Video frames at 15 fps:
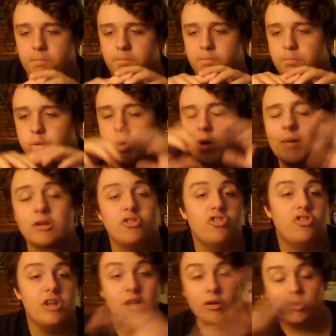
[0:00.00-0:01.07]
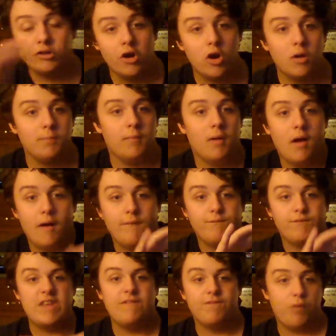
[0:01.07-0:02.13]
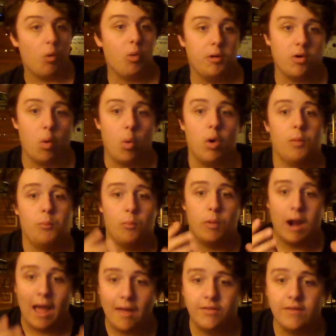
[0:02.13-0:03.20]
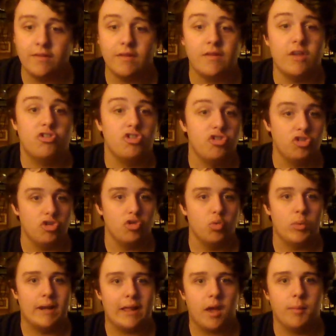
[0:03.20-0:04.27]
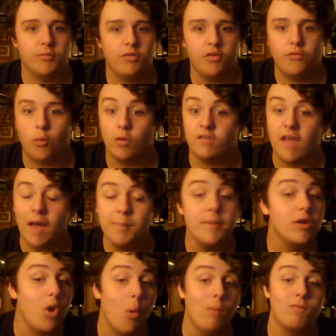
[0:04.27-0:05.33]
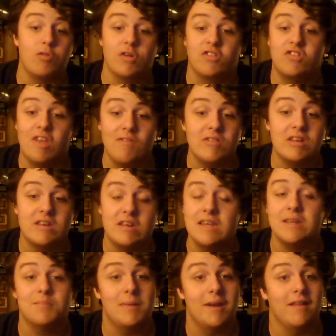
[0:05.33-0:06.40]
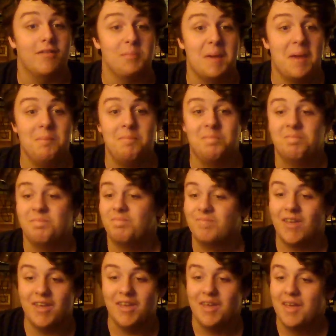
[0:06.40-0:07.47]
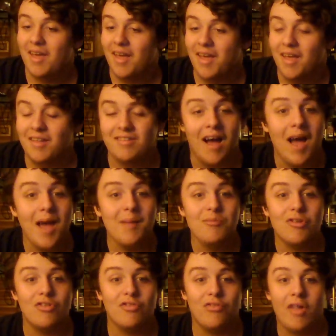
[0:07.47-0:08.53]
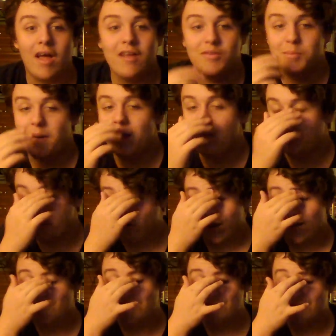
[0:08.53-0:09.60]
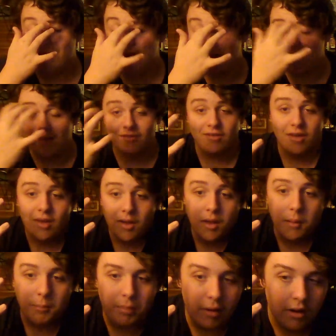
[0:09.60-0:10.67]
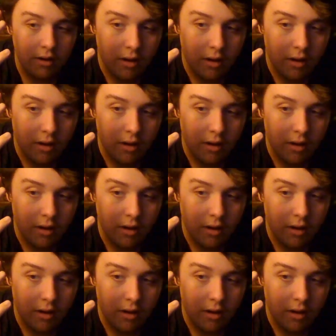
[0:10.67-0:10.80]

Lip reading: pretty much, TLDR of the forward core, what I think that they should do when it comes to the forwards. I've been going for 17 minutes, man. Time just flies by when you're having fun, I guess. But,